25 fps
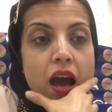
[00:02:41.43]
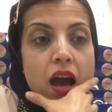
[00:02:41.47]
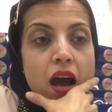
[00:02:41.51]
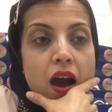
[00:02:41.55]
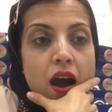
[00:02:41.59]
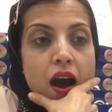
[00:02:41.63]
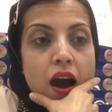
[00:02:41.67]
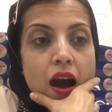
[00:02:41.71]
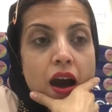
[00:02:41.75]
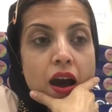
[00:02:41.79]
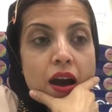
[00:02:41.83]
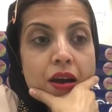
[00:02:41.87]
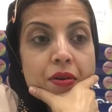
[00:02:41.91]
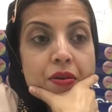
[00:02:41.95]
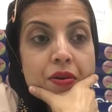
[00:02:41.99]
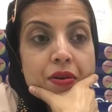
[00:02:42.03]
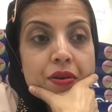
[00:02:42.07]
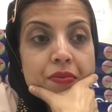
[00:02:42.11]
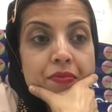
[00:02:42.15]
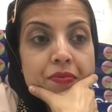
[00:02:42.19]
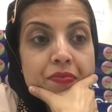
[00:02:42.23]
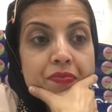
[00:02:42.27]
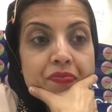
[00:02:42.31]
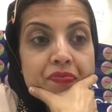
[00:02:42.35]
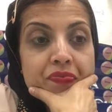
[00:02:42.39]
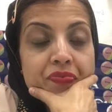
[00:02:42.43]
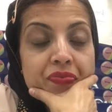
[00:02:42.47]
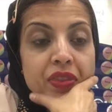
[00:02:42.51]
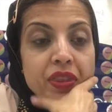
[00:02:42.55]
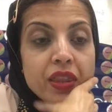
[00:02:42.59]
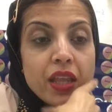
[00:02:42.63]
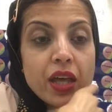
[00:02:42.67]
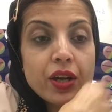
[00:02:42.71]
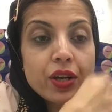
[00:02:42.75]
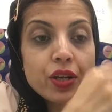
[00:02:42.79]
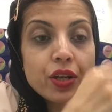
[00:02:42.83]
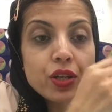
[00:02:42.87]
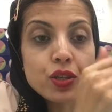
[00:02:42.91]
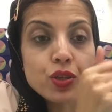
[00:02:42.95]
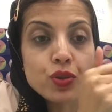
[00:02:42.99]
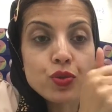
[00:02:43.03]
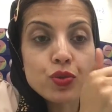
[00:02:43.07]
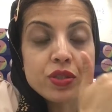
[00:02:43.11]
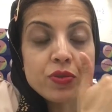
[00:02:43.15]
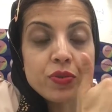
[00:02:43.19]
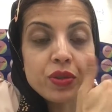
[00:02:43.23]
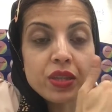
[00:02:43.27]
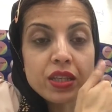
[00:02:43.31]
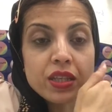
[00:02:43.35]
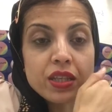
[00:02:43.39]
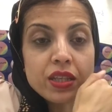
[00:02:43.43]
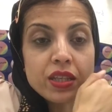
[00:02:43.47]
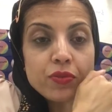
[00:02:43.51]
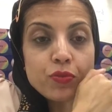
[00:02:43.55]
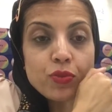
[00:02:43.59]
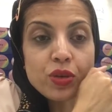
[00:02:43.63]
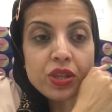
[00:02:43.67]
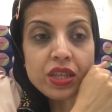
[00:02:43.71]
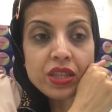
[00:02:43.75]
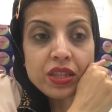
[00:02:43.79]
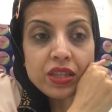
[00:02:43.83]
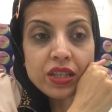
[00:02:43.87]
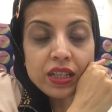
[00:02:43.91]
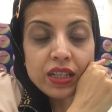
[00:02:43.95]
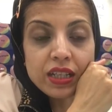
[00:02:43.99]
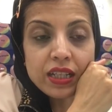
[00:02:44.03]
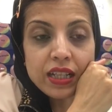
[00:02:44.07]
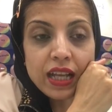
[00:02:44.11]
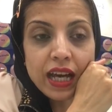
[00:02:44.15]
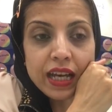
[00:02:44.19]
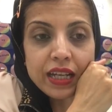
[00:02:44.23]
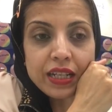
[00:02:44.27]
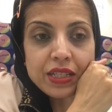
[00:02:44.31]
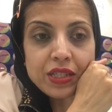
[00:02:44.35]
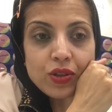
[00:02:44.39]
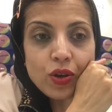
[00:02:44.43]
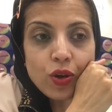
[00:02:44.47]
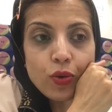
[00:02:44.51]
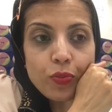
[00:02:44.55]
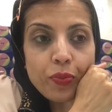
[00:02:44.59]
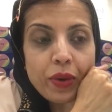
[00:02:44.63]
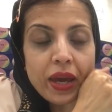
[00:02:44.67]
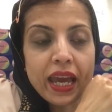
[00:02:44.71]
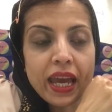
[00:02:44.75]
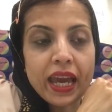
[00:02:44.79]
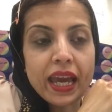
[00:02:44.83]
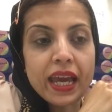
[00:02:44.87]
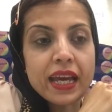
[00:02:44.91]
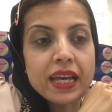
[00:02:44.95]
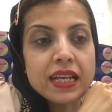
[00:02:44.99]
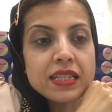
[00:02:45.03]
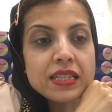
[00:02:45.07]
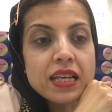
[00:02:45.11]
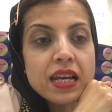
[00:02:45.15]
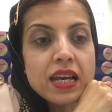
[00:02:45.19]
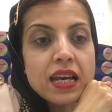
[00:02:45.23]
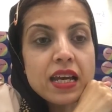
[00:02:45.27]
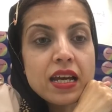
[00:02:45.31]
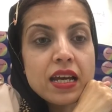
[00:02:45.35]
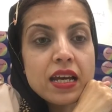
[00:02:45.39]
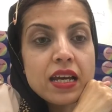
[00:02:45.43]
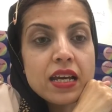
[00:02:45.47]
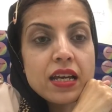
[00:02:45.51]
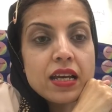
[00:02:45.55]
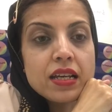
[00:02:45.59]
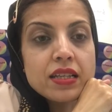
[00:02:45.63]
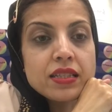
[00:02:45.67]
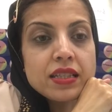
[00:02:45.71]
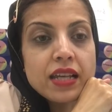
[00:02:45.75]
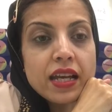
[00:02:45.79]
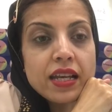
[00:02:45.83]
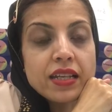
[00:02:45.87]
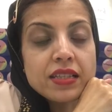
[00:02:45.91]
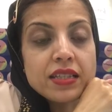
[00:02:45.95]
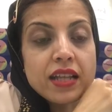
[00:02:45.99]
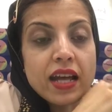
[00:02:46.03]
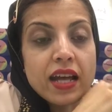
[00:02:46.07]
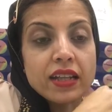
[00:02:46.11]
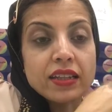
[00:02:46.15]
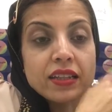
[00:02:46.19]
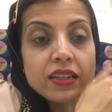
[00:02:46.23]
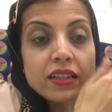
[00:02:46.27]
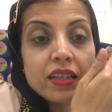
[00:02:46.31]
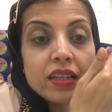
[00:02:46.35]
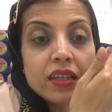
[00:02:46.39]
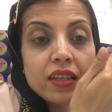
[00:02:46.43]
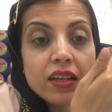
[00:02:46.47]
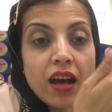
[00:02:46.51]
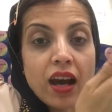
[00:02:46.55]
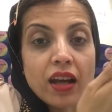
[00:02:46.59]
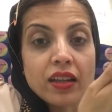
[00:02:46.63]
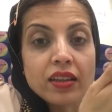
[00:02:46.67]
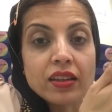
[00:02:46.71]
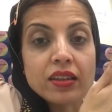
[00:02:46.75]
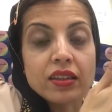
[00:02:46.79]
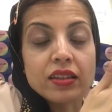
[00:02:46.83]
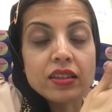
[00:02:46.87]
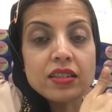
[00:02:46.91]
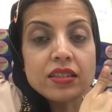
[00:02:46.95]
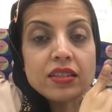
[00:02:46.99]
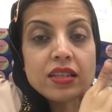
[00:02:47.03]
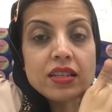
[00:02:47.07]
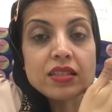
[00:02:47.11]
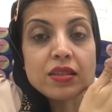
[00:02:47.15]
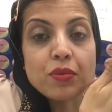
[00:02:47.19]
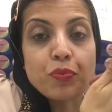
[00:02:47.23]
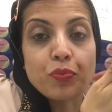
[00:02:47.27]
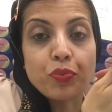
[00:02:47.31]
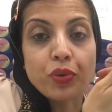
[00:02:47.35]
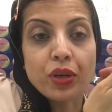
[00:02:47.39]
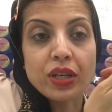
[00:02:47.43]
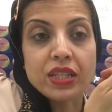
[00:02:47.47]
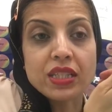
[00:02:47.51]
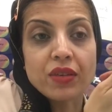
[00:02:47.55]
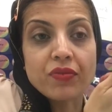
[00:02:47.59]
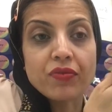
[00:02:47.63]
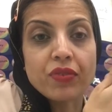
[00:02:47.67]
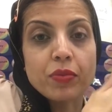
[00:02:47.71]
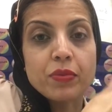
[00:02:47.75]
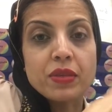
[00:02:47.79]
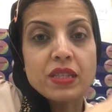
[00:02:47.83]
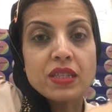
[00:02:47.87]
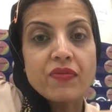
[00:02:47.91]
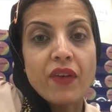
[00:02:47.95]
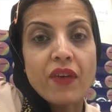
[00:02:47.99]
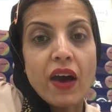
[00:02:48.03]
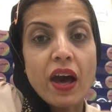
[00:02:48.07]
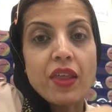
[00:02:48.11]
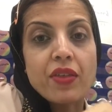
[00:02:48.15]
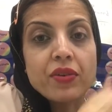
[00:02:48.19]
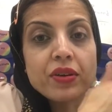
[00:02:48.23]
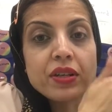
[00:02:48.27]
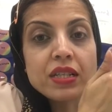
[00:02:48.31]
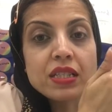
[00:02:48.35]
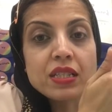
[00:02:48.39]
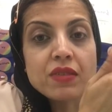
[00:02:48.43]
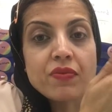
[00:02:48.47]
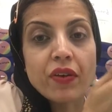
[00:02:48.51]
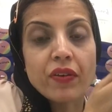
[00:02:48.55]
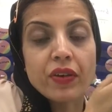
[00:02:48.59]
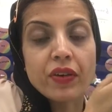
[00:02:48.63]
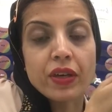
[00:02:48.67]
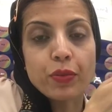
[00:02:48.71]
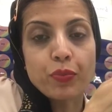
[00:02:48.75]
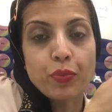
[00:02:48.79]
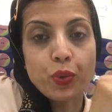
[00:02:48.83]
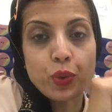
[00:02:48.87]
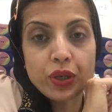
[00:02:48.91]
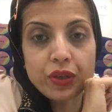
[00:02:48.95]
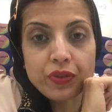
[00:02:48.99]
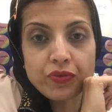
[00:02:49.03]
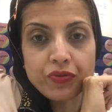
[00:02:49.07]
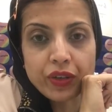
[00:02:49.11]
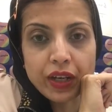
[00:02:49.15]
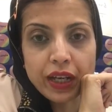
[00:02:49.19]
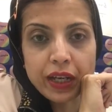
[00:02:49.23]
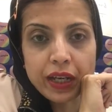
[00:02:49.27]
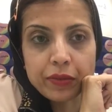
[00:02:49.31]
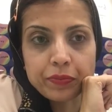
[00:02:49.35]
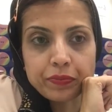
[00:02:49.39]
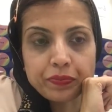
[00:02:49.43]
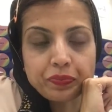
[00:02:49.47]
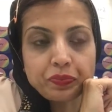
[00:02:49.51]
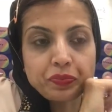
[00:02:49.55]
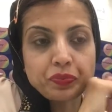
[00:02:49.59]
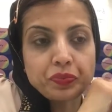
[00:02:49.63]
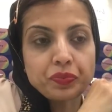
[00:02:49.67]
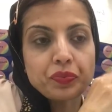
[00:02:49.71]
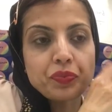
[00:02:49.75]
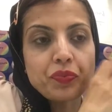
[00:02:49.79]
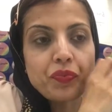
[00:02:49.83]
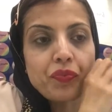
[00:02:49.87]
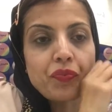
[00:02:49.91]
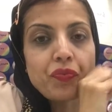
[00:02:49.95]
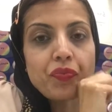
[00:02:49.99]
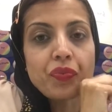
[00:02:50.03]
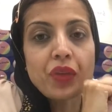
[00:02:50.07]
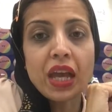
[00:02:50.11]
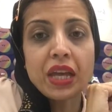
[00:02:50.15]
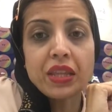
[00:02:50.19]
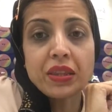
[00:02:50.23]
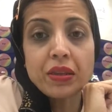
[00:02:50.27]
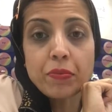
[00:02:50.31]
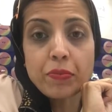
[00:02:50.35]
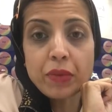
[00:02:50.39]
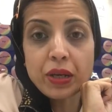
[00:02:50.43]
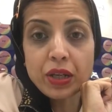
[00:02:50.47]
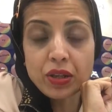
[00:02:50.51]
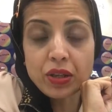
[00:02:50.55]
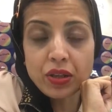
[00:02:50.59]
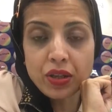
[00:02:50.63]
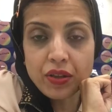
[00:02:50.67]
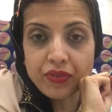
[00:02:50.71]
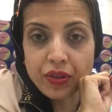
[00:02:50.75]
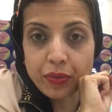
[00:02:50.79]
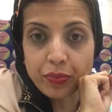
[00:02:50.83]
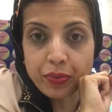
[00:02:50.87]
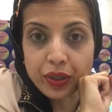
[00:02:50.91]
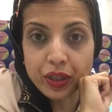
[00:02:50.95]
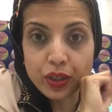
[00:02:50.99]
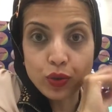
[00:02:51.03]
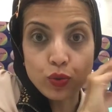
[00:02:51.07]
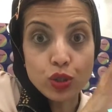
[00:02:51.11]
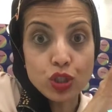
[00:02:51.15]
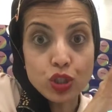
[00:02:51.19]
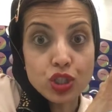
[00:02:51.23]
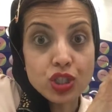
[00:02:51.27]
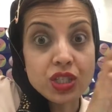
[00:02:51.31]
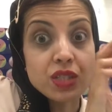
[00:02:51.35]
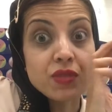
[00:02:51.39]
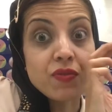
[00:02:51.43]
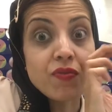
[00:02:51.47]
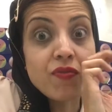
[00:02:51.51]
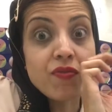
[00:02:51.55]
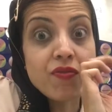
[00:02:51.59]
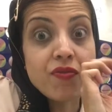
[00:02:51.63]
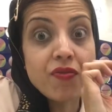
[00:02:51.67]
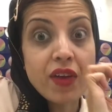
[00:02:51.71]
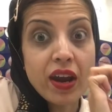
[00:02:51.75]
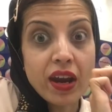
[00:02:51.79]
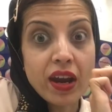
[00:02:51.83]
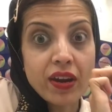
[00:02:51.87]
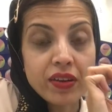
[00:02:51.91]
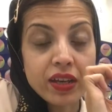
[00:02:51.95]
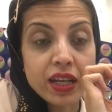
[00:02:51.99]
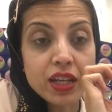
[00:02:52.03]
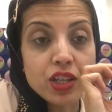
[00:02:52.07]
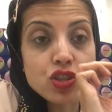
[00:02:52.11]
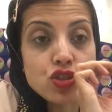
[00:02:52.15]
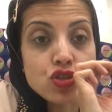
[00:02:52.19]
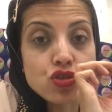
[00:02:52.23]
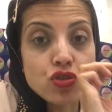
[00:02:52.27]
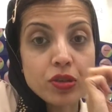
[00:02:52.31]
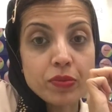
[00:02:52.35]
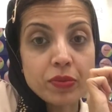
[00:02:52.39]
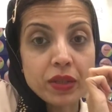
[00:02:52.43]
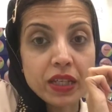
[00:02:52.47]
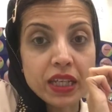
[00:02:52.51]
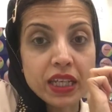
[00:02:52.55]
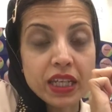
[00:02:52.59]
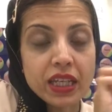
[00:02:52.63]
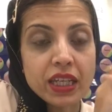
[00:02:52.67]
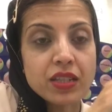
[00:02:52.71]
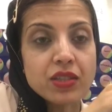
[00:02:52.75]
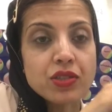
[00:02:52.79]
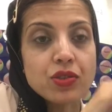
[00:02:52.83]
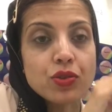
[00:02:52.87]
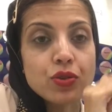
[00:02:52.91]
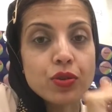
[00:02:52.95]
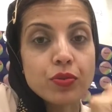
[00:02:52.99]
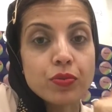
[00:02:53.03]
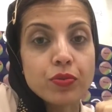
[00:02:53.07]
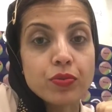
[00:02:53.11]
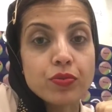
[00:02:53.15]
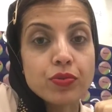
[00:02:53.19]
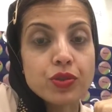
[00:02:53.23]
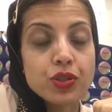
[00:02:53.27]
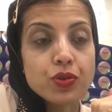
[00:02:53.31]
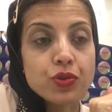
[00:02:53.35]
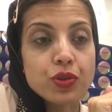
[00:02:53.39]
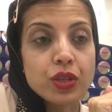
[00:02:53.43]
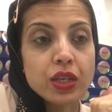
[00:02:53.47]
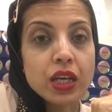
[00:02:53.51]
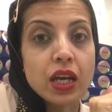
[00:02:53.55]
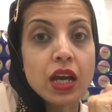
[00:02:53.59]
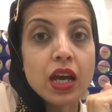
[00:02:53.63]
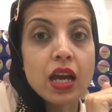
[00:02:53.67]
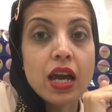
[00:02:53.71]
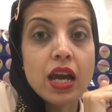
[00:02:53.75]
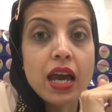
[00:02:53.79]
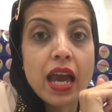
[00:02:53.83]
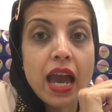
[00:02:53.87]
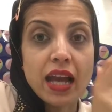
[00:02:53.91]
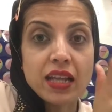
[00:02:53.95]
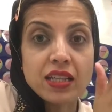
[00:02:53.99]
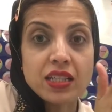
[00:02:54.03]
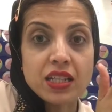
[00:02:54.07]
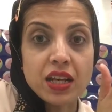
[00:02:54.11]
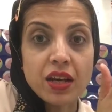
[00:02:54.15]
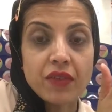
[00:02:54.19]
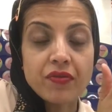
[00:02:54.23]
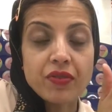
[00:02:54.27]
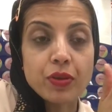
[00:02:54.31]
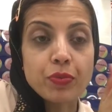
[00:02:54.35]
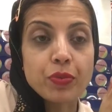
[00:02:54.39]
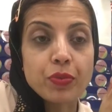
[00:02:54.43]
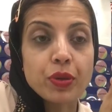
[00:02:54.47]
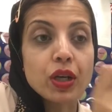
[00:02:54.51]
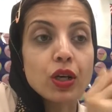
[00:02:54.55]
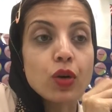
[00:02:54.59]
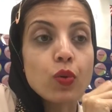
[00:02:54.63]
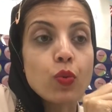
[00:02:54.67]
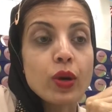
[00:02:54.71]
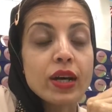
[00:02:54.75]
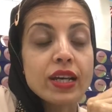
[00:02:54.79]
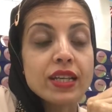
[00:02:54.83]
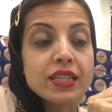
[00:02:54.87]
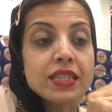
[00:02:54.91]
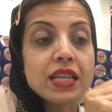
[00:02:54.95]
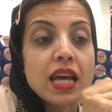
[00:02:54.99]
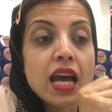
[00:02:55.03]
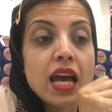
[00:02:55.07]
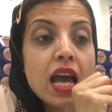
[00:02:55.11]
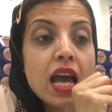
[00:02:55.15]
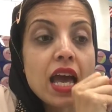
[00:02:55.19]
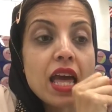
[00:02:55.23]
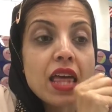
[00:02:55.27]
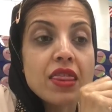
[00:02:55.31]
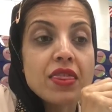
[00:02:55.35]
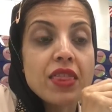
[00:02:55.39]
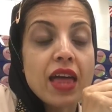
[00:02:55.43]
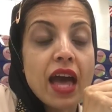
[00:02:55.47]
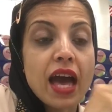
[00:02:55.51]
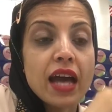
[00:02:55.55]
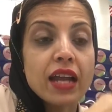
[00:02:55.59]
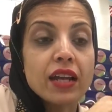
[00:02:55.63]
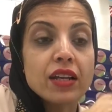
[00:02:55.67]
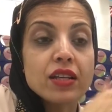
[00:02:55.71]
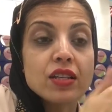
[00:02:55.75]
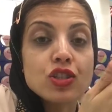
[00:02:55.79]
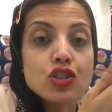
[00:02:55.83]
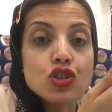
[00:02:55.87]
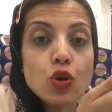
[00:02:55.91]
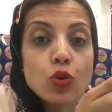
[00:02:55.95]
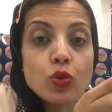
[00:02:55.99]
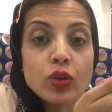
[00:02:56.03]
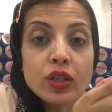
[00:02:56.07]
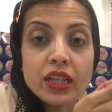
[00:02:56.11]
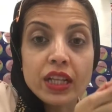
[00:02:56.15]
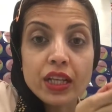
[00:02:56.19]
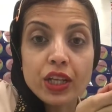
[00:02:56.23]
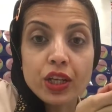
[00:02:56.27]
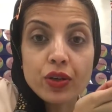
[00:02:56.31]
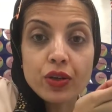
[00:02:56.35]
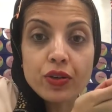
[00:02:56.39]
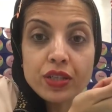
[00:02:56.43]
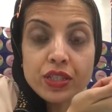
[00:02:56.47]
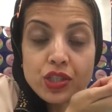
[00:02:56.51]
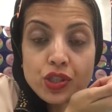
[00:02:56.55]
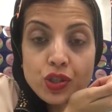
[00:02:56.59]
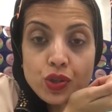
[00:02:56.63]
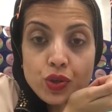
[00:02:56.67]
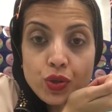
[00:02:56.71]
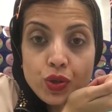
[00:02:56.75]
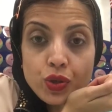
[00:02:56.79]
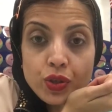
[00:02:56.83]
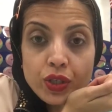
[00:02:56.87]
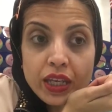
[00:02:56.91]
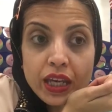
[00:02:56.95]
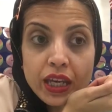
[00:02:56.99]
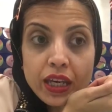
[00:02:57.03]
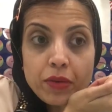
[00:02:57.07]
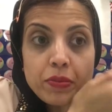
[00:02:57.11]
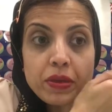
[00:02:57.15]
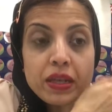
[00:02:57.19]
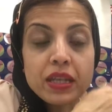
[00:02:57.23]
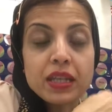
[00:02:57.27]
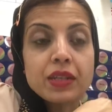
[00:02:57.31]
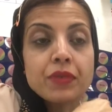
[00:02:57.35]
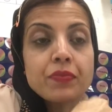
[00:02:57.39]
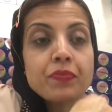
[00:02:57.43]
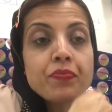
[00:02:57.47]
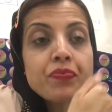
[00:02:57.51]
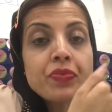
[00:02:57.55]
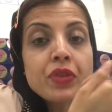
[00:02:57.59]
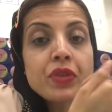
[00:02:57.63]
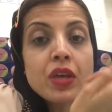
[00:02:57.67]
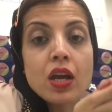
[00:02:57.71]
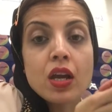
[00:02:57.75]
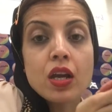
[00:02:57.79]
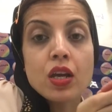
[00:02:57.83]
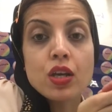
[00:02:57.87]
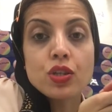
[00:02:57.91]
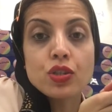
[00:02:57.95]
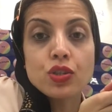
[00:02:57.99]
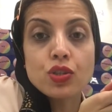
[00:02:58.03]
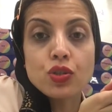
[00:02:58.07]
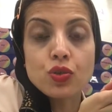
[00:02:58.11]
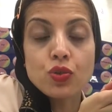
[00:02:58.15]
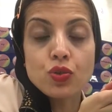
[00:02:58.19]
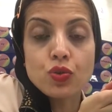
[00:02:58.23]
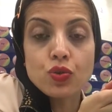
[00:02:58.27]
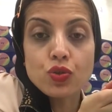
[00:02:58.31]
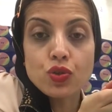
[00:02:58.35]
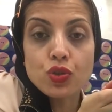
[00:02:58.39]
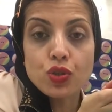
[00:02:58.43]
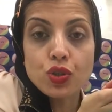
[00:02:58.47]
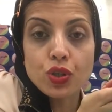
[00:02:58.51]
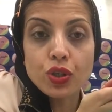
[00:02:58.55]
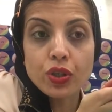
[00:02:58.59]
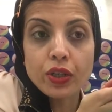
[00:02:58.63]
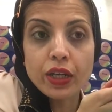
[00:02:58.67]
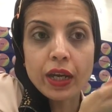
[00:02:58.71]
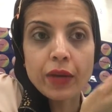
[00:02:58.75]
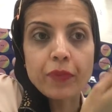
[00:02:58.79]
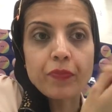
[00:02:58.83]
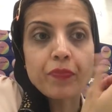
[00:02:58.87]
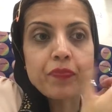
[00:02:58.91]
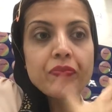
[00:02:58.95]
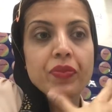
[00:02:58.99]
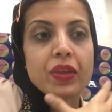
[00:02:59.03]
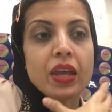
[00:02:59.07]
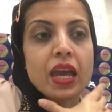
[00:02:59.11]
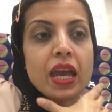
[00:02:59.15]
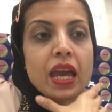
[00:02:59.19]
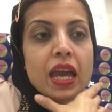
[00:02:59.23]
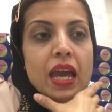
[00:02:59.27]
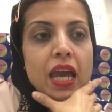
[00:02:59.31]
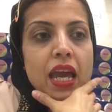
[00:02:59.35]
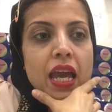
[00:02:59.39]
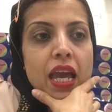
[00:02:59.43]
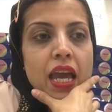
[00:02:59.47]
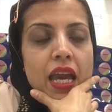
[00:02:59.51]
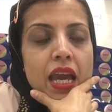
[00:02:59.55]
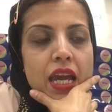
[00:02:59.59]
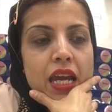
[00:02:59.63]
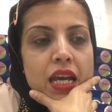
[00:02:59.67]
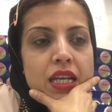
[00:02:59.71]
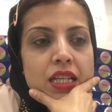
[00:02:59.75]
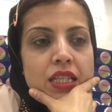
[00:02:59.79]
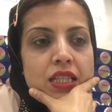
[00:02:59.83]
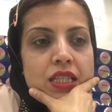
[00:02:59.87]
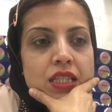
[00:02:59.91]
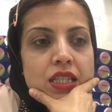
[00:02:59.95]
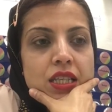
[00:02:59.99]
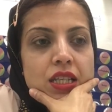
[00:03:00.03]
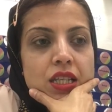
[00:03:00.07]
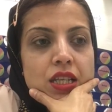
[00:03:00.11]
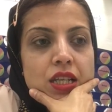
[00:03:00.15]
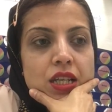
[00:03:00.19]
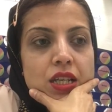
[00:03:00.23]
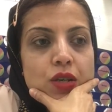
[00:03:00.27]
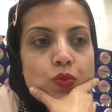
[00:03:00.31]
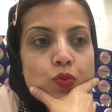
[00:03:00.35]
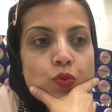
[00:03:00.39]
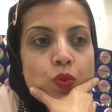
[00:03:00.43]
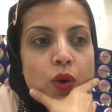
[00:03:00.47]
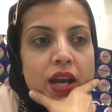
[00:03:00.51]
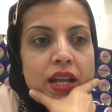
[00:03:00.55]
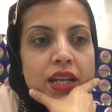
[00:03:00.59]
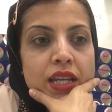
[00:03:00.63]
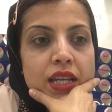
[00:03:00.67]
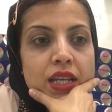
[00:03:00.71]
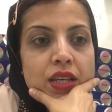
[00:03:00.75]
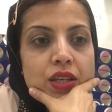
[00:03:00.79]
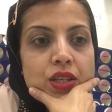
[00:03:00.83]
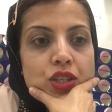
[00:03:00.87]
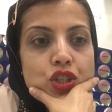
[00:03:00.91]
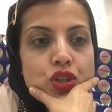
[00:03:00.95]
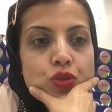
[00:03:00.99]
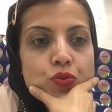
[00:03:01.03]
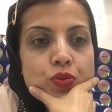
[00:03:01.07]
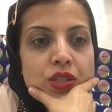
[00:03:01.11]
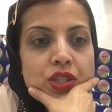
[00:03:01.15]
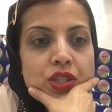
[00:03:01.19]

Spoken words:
that are used within the kaleidoscope, and states that he got this as a present from his father, and it's very important for him. In the middle of the book, which is extremely key to the ending of the book, was that Joan Clinker, his tutor, came in to tutor him. And when she was